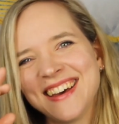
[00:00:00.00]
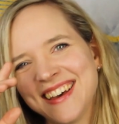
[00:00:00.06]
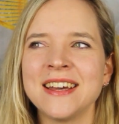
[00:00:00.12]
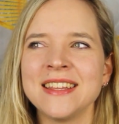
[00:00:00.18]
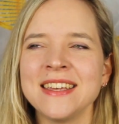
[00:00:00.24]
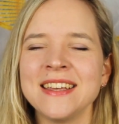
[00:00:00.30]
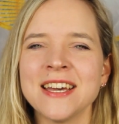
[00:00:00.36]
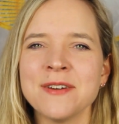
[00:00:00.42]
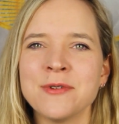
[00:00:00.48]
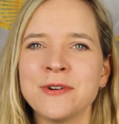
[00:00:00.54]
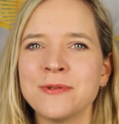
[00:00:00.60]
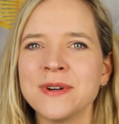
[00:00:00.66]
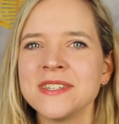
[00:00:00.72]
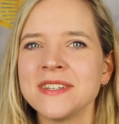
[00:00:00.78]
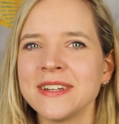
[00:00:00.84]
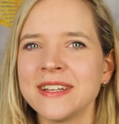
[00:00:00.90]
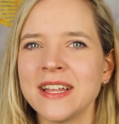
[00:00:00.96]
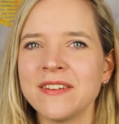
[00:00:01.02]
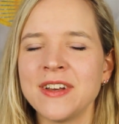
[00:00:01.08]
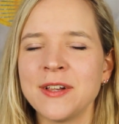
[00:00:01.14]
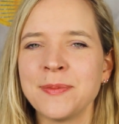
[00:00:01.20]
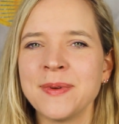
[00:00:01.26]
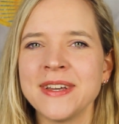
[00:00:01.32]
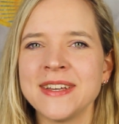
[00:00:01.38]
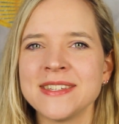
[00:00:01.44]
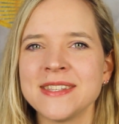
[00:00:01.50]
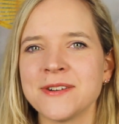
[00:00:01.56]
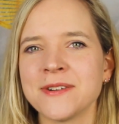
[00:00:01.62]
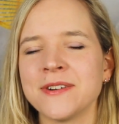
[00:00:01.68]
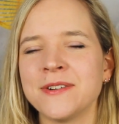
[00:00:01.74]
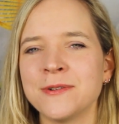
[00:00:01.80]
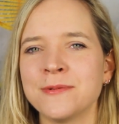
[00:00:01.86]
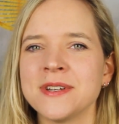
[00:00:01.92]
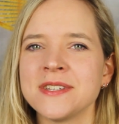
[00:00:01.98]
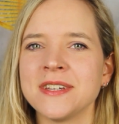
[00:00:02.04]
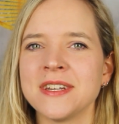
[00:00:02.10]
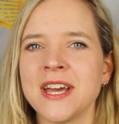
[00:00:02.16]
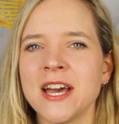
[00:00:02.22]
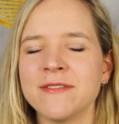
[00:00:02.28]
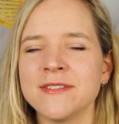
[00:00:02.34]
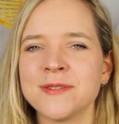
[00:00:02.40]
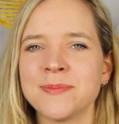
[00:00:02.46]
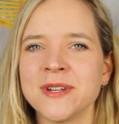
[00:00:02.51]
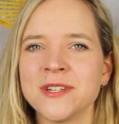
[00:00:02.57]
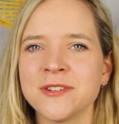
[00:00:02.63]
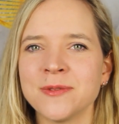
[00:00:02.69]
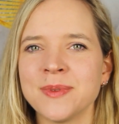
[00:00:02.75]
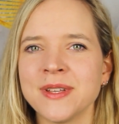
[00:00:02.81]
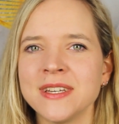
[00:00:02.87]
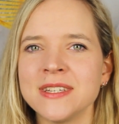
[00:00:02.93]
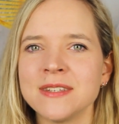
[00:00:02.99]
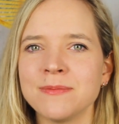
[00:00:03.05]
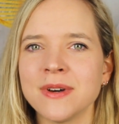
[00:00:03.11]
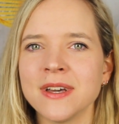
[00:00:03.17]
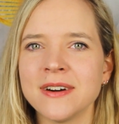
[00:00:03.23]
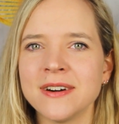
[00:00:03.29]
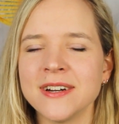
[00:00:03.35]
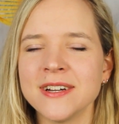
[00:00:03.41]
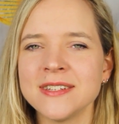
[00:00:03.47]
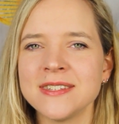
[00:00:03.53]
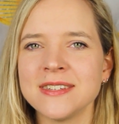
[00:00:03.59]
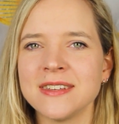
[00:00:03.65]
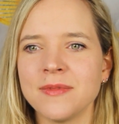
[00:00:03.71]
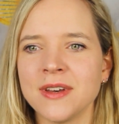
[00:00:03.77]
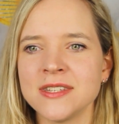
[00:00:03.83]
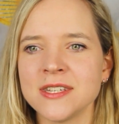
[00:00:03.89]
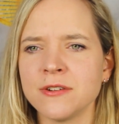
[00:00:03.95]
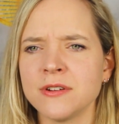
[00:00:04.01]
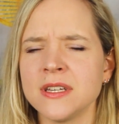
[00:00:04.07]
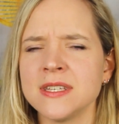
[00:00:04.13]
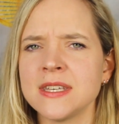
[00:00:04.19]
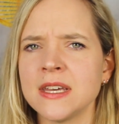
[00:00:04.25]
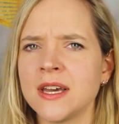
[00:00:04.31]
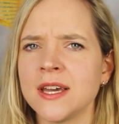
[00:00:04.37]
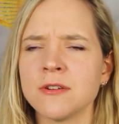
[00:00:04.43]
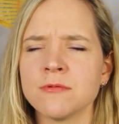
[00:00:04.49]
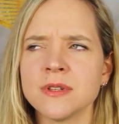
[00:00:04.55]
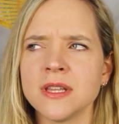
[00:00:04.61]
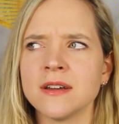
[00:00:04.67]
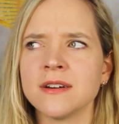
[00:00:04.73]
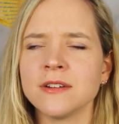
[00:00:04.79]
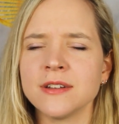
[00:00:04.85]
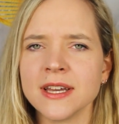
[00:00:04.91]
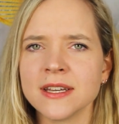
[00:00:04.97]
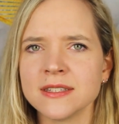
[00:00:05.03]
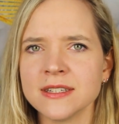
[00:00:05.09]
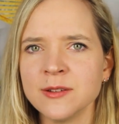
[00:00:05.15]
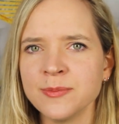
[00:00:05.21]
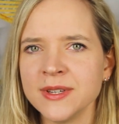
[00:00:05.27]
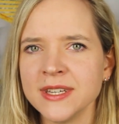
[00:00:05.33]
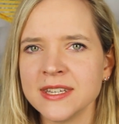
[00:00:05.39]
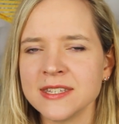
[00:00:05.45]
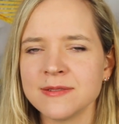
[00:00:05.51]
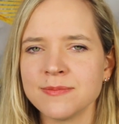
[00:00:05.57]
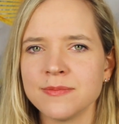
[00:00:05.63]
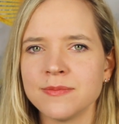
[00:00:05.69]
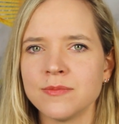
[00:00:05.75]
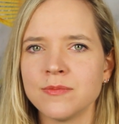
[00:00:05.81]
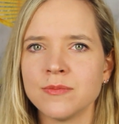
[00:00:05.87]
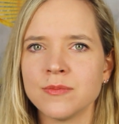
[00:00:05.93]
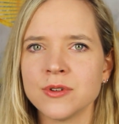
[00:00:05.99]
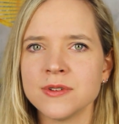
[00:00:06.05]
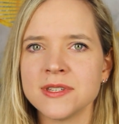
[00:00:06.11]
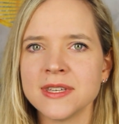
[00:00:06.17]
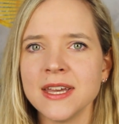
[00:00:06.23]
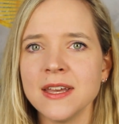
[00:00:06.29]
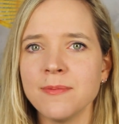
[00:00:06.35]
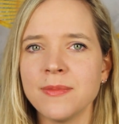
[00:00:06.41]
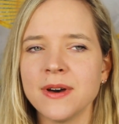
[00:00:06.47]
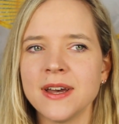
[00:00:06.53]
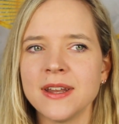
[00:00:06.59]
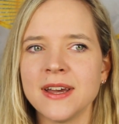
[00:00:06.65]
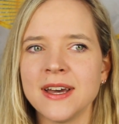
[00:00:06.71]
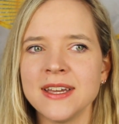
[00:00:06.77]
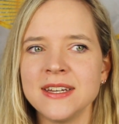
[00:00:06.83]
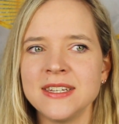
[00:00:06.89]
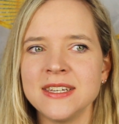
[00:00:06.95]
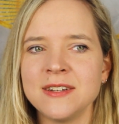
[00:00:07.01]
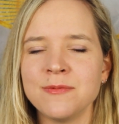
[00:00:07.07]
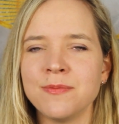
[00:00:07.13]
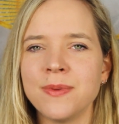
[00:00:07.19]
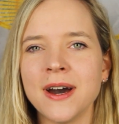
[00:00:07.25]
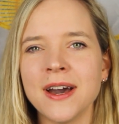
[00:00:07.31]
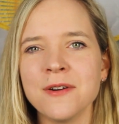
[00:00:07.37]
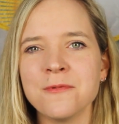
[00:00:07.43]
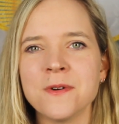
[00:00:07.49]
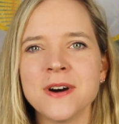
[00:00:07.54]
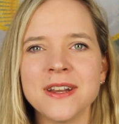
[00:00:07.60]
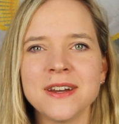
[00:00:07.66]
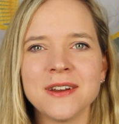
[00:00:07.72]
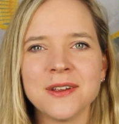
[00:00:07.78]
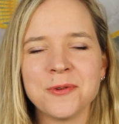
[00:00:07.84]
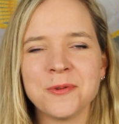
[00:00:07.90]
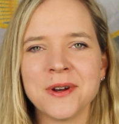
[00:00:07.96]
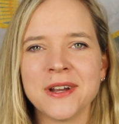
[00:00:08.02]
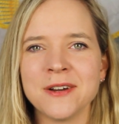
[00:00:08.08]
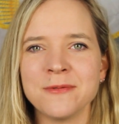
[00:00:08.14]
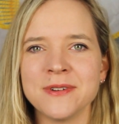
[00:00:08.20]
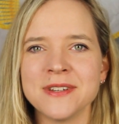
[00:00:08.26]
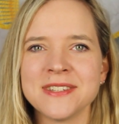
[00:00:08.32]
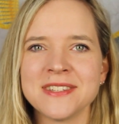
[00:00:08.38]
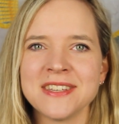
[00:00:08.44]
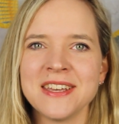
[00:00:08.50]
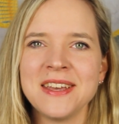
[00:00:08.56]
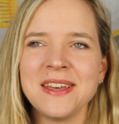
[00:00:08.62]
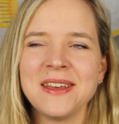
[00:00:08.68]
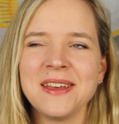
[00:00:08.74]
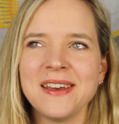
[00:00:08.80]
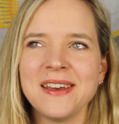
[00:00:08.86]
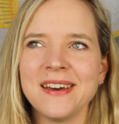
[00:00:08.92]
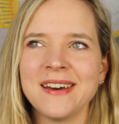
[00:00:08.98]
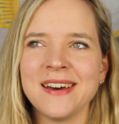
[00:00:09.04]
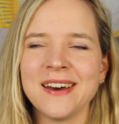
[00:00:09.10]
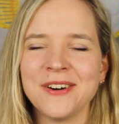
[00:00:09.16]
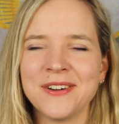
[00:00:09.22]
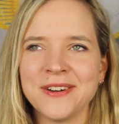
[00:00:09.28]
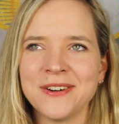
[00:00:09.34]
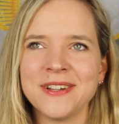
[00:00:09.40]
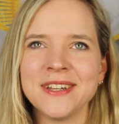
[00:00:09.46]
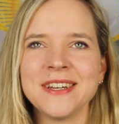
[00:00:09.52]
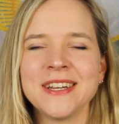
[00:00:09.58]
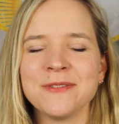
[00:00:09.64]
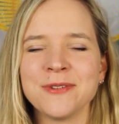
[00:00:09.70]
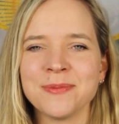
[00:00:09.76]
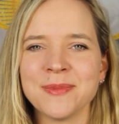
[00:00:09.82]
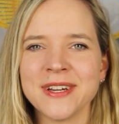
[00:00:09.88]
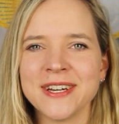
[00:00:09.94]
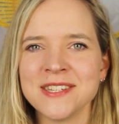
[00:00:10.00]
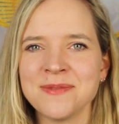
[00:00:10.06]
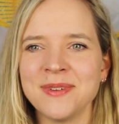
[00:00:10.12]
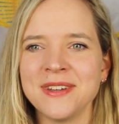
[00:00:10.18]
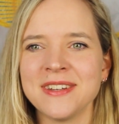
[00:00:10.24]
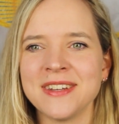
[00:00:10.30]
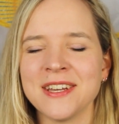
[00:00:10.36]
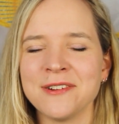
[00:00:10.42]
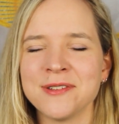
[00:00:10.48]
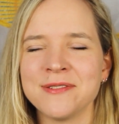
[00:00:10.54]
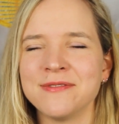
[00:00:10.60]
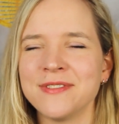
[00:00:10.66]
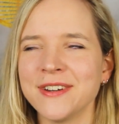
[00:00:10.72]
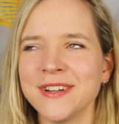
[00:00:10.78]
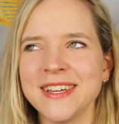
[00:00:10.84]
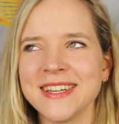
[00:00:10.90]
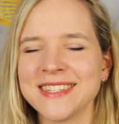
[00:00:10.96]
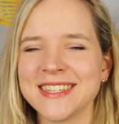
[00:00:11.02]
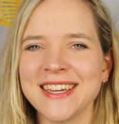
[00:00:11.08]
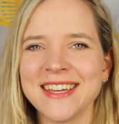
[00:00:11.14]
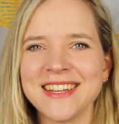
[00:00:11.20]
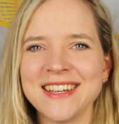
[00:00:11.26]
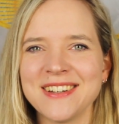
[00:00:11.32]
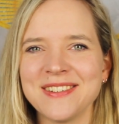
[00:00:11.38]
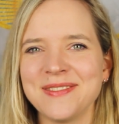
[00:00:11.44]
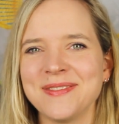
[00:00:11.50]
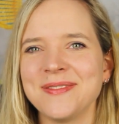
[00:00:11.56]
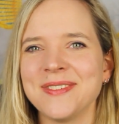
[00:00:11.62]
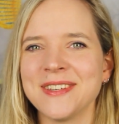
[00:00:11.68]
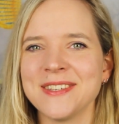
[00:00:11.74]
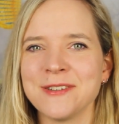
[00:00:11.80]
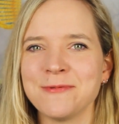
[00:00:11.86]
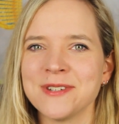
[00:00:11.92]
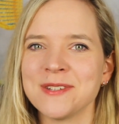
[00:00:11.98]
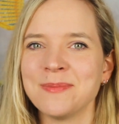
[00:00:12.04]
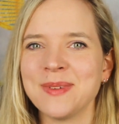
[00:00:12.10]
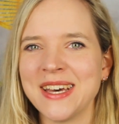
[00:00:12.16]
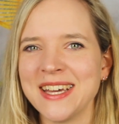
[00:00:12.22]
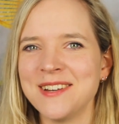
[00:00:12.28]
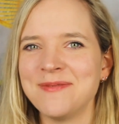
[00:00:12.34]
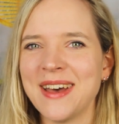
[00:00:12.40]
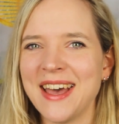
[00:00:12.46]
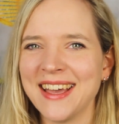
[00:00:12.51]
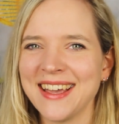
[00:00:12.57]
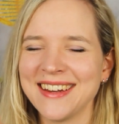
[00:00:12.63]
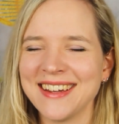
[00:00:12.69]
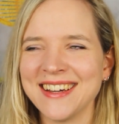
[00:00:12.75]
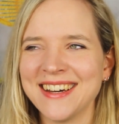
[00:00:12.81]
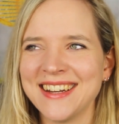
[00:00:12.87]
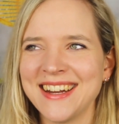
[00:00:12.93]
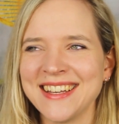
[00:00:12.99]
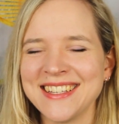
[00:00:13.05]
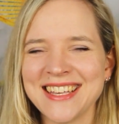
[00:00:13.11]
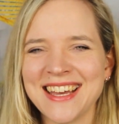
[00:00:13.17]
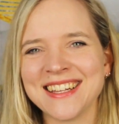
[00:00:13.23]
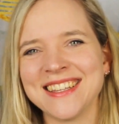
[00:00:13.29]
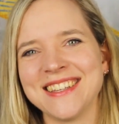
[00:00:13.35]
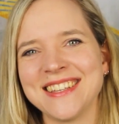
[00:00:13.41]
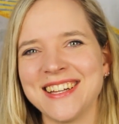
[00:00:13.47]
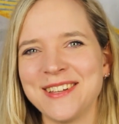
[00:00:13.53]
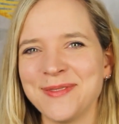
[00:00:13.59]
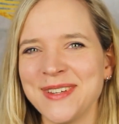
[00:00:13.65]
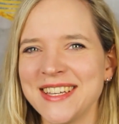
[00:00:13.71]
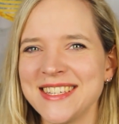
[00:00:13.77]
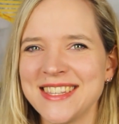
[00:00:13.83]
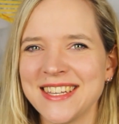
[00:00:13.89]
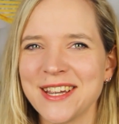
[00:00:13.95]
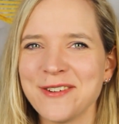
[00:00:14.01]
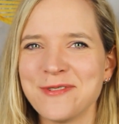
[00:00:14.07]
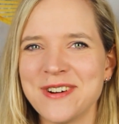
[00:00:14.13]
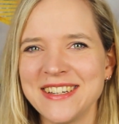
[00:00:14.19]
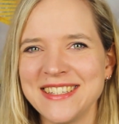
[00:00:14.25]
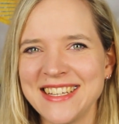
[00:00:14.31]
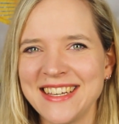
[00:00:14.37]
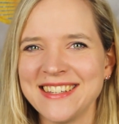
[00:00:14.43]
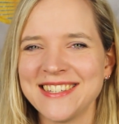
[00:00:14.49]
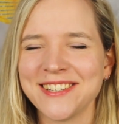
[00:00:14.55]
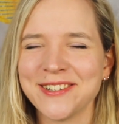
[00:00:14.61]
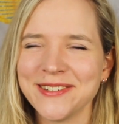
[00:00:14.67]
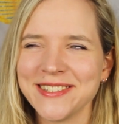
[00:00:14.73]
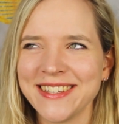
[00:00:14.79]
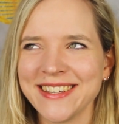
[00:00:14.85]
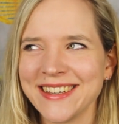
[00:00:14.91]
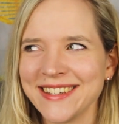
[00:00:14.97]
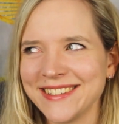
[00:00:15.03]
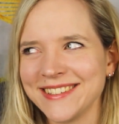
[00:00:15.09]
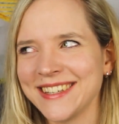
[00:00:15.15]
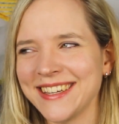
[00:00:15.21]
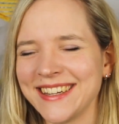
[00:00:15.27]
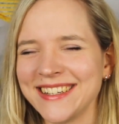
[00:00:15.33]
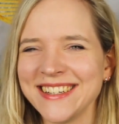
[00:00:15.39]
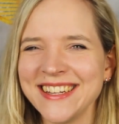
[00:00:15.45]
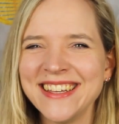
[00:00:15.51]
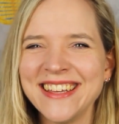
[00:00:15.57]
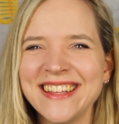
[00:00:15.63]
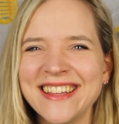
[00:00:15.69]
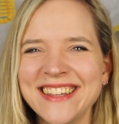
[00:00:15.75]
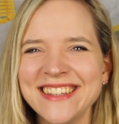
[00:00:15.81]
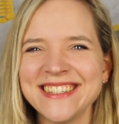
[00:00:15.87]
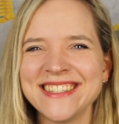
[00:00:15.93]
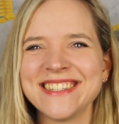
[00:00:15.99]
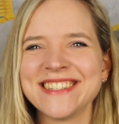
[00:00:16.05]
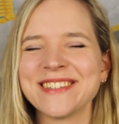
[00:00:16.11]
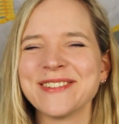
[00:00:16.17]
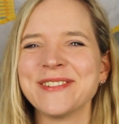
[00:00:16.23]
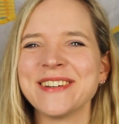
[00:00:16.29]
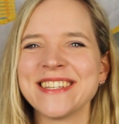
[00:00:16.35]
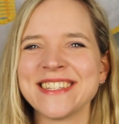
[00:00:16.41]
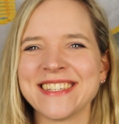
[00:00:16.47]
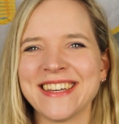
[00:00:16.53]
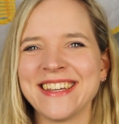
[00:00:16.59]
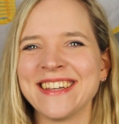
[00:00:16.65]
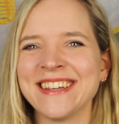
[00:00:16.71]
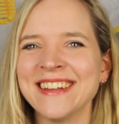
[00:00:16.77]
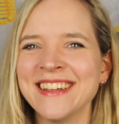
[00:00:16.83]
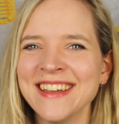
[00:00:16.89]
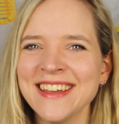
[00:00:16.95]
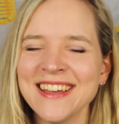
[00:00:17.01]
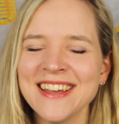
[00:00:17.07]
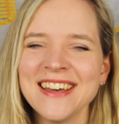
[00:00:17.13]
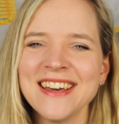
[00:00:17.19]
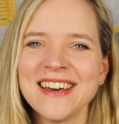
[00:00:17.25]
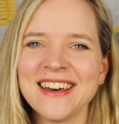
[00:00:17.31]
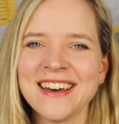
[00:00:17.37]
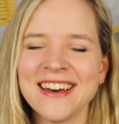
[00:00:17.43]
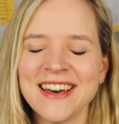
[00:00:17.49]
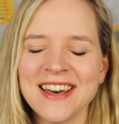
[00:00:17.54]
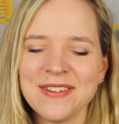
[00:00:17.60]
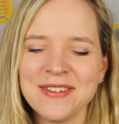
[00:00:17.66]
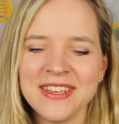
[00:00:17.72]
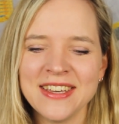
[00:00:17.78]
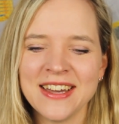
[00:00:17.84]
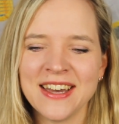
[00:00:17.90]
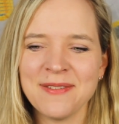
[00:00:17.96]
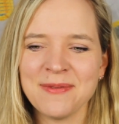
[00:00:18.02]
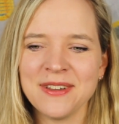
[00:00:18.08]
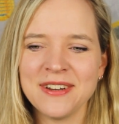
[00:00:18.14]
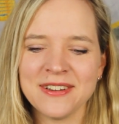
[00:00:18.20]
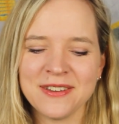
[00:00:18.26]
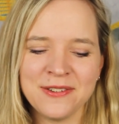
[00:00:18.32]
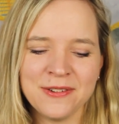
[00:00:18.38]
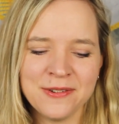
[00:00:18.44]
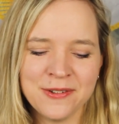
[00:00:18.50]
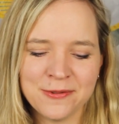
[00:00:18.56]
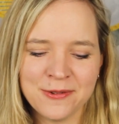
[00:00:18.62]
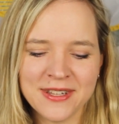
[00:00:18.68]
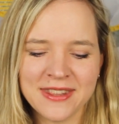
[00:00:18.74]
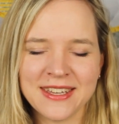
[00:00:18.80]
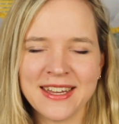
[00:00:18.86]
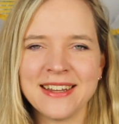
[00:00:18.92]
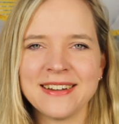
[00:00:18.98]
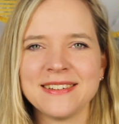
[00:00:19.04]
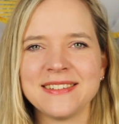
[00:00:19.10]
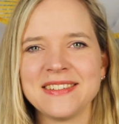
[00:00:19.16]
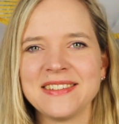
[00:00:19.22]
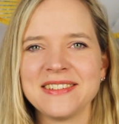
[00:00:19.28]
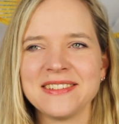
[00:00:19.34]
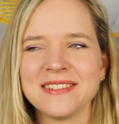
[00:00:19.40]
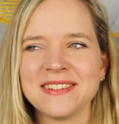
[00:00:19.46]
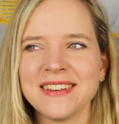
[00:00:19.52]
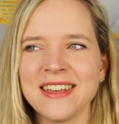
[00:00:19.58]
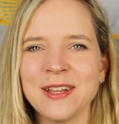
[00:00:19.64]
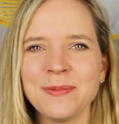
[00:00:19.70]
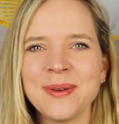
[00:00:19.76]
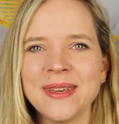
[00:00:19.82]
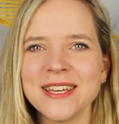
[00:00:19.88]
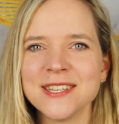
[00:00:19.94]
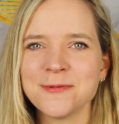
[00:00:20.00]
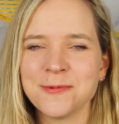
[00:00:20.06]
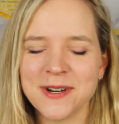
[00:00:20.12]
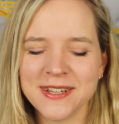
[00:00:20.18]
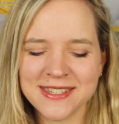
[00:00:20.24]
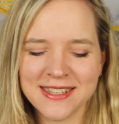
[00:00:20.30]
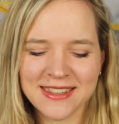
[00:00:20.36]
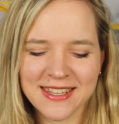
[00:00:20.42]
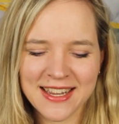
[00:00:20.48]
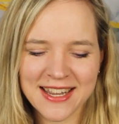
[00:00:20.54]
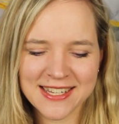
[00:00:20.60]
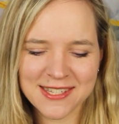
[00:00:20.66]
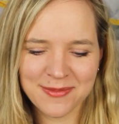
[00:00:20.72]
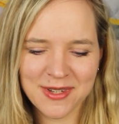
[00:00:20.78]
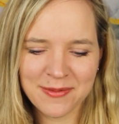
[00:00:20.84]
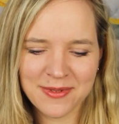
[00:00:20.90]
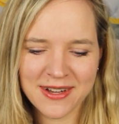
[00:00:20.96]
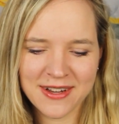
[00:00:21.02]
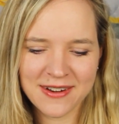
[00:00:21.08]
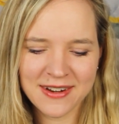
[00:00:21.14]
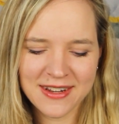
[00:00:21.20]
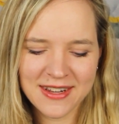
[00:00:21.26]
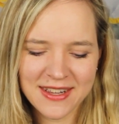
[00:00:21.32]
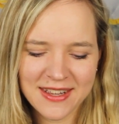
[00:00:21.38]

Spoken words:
I think I'm always gonna love LPS, they're always gonna have a special place in my heart. As I already said, I don't really collect LPS per se, but I did buy one when I was on a holiday with my husband, and I was very excited because it was a blind bag and I got exactly the LPS that I wanted, so I was like a little kid. I was so excited. Yeah, I'm gonna Google what that LPS was that they asked me about.